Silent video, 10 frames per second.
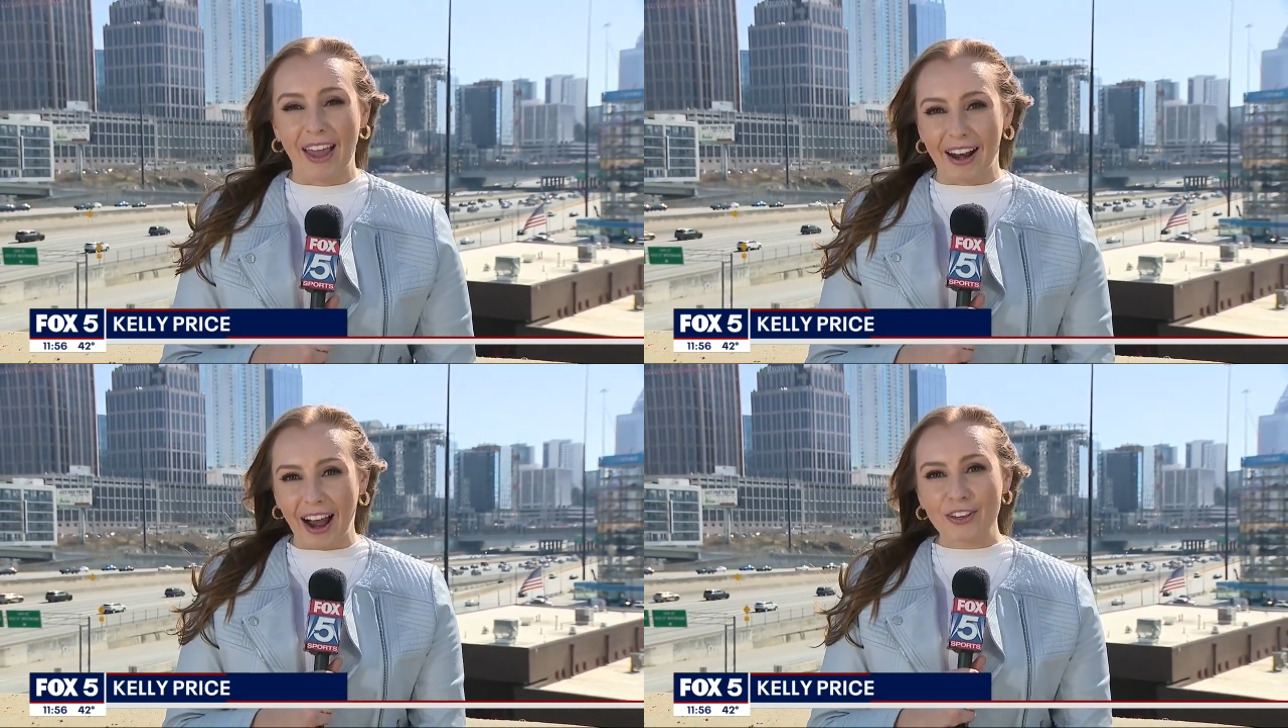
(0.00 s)

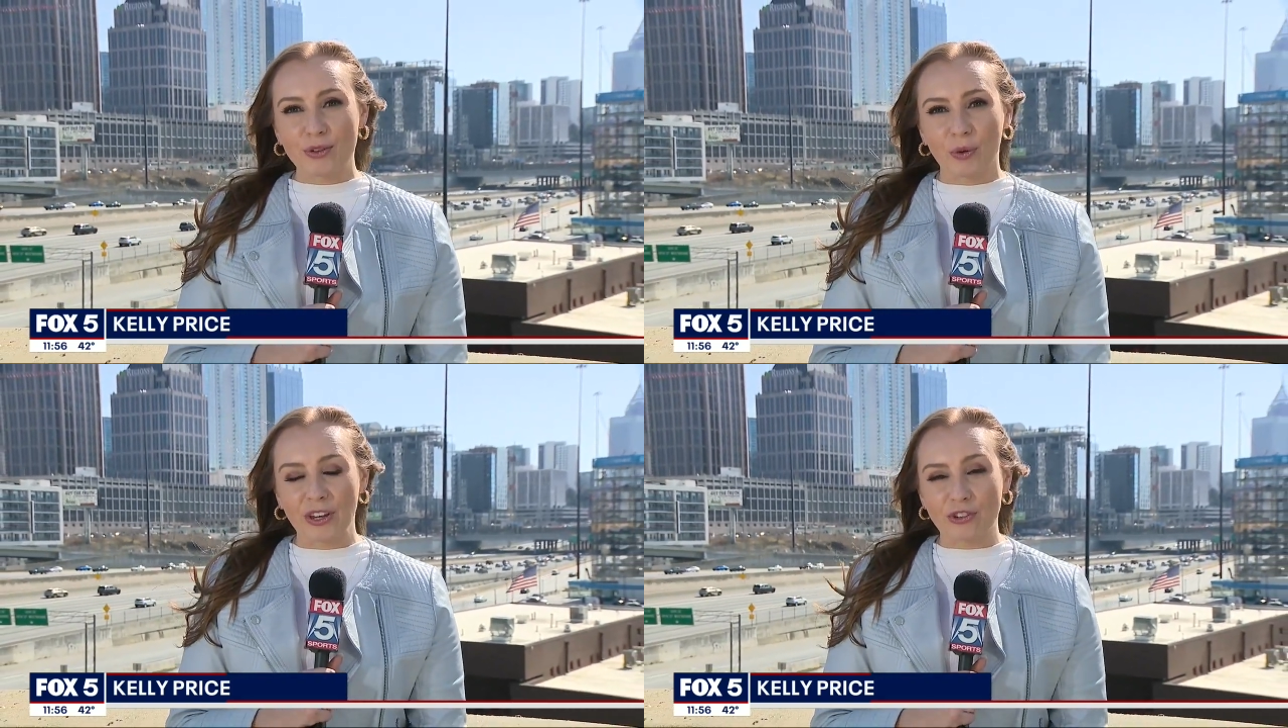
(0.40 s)
In high
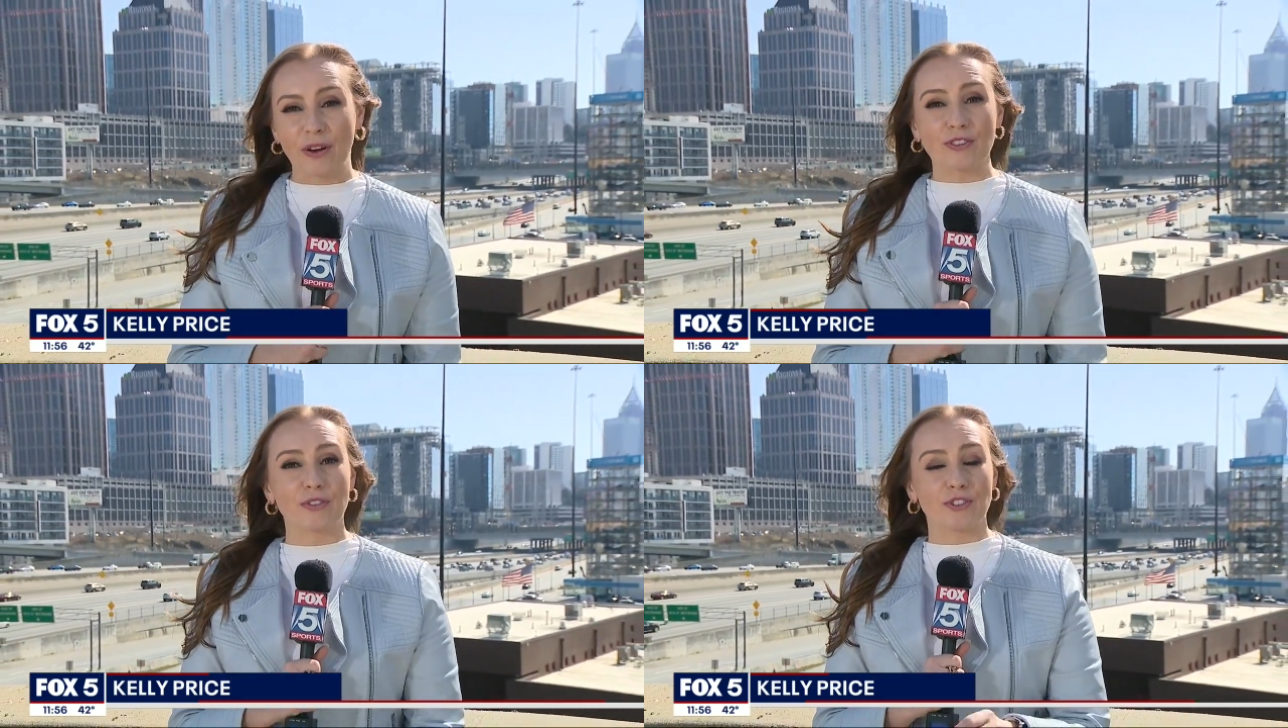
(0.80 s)
school, he
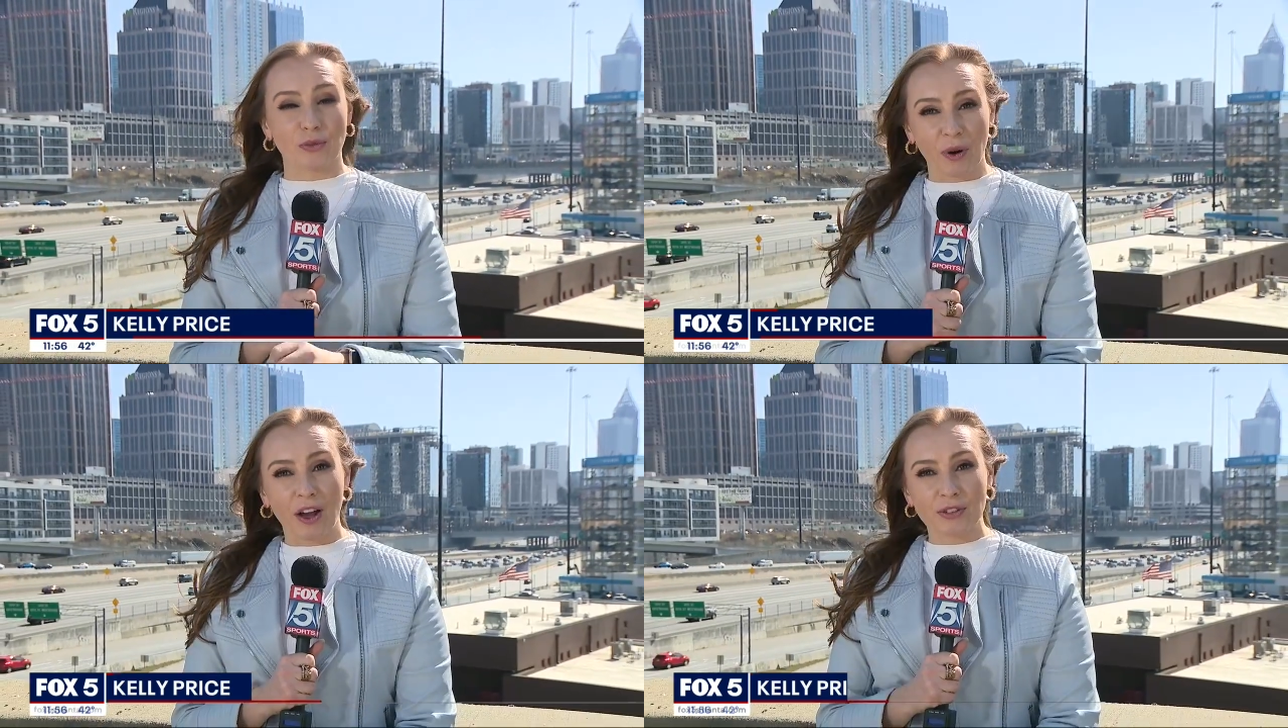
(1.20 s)
transferred
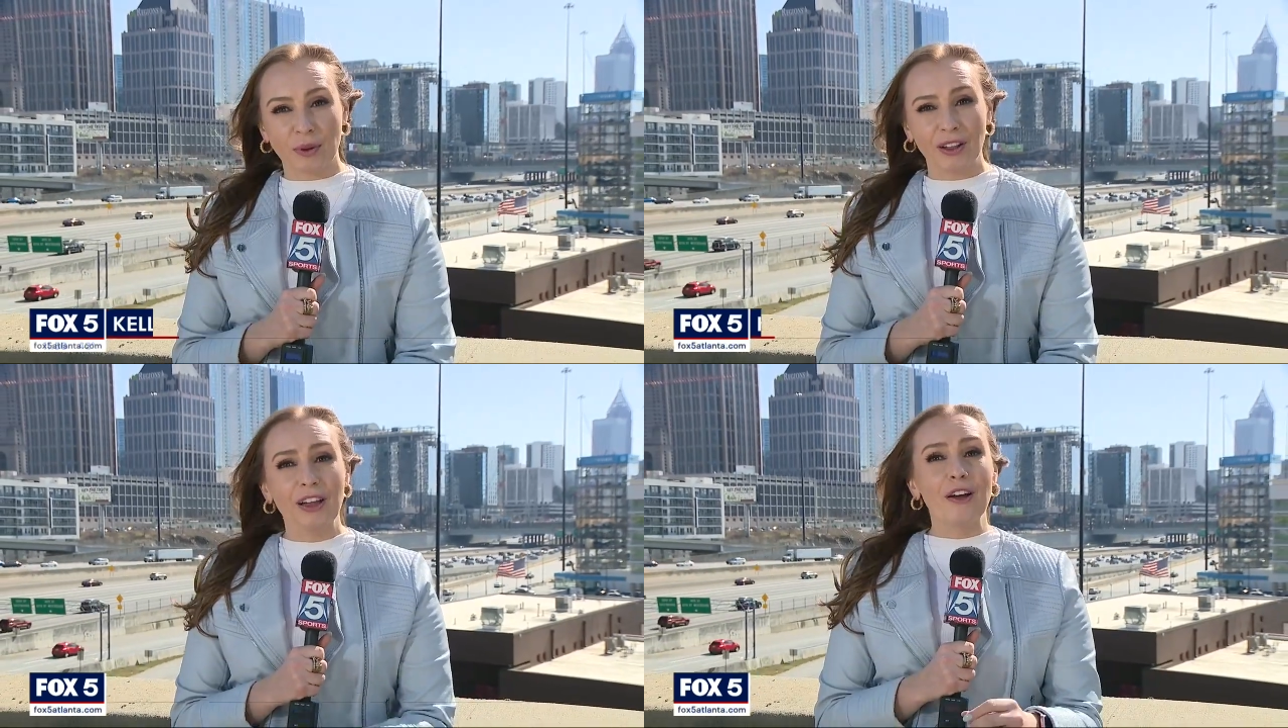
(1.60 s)
to
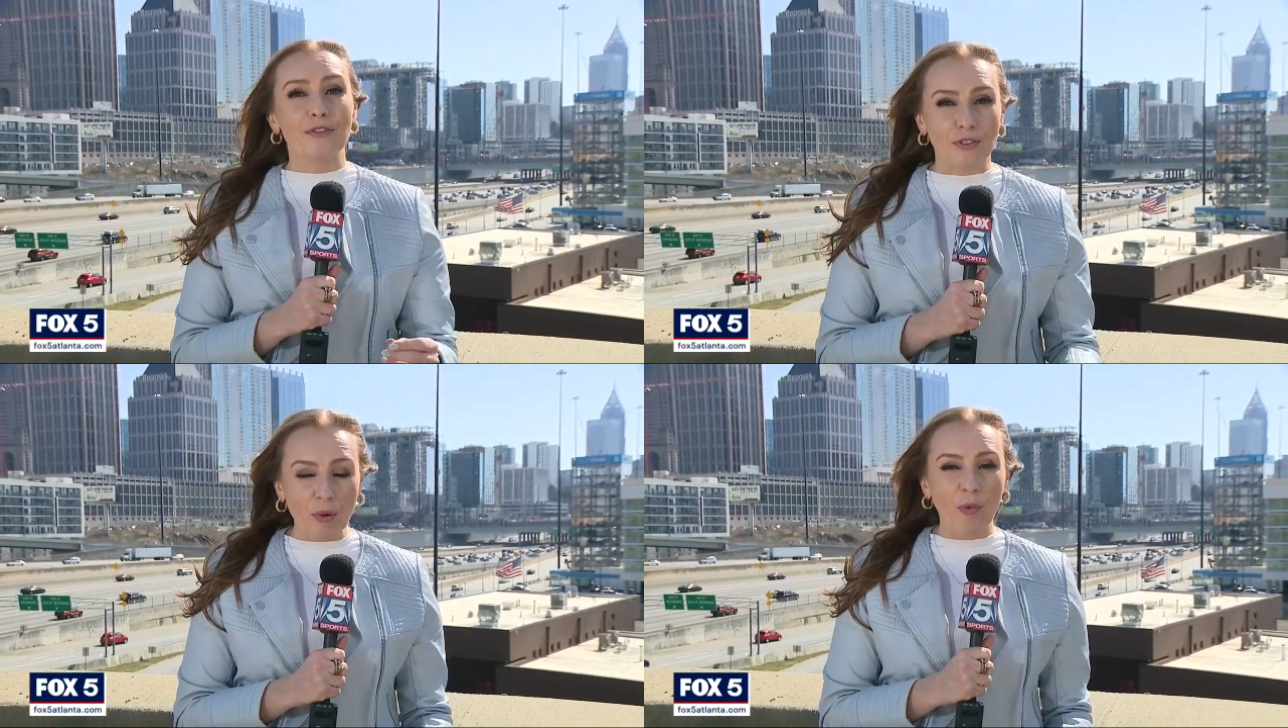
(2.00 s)
Roswell
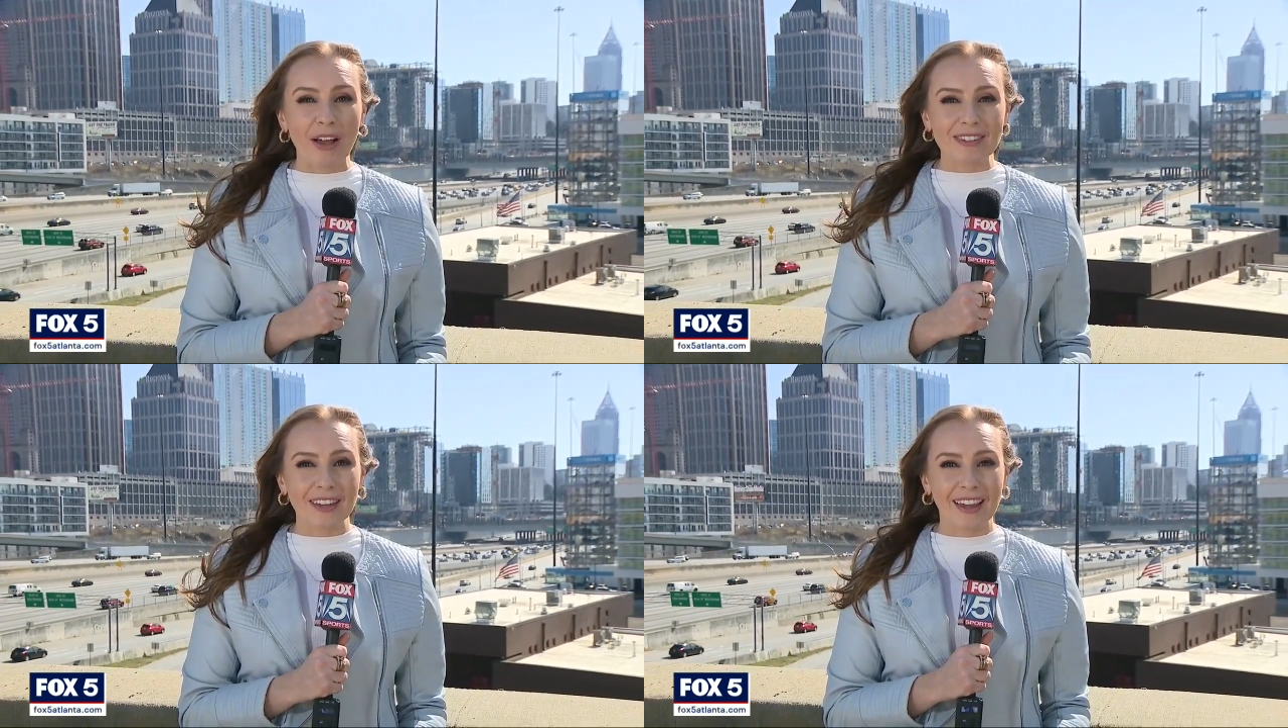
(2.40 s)
from
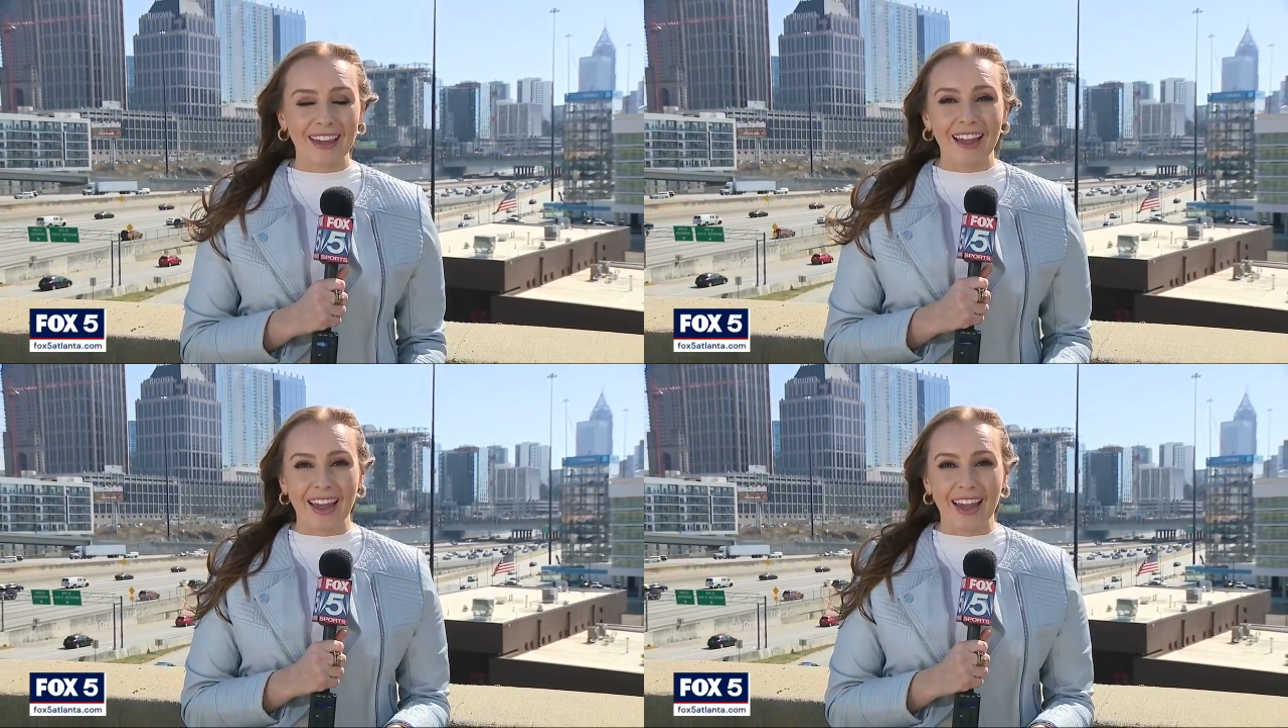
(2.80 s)
Westlake,